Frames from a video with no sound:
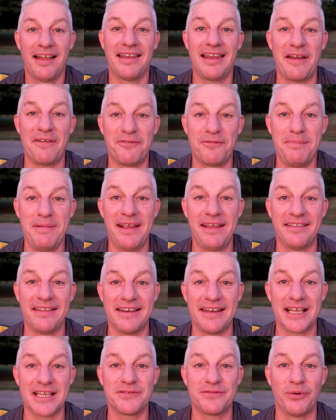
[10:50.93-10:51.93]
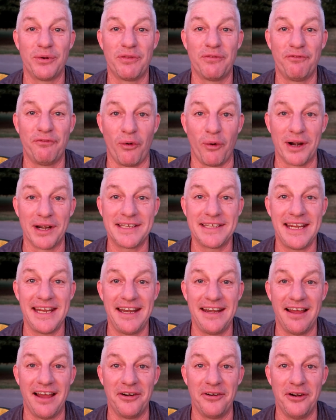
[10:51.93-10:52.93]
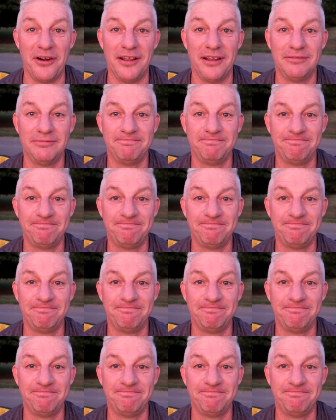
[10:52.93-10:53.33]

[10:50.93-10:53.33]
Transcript: Left me in the dust with fourteen hundred.